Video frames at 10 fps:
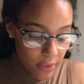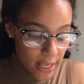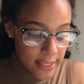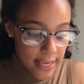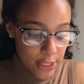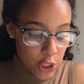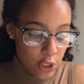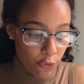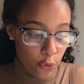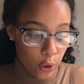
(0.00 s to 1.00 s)

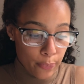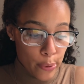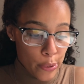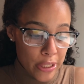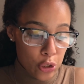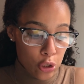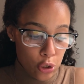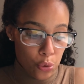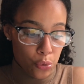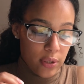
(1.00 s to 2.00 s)
section
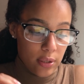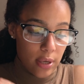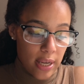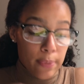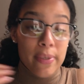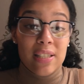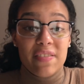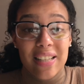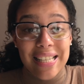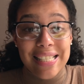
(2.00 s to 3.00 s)
4.2,
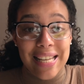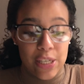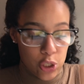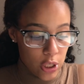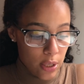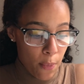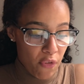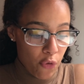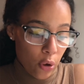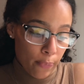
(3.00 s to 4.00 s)
specifically section
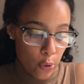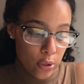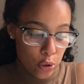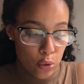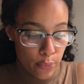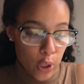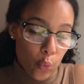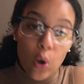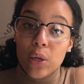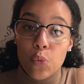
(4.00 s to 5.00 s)

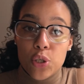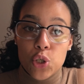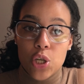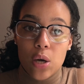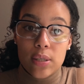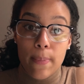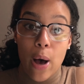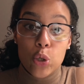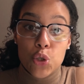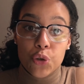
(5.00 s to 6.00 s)
4.2.1, which talks
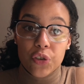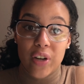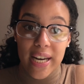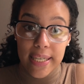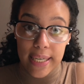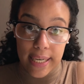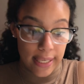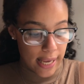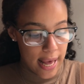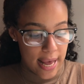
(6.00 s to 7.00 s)
about
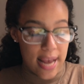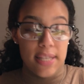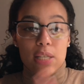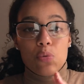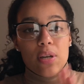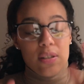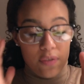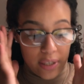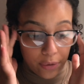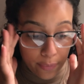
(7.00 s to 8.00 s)
training. And this one is
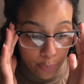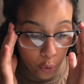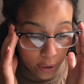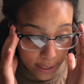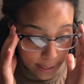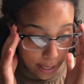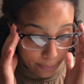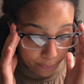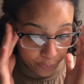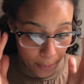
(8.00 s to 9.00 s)
very
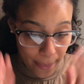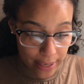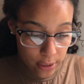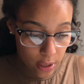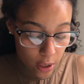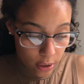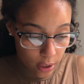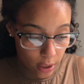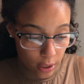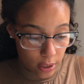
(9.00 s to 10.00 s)
important. Based on
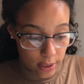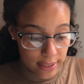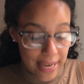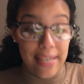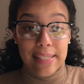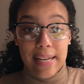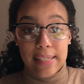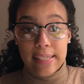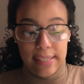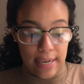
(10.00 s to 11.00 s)
the second
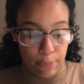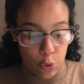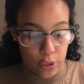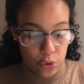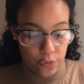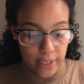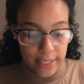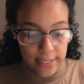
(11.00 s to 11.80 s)
sentence that I'm going to read, it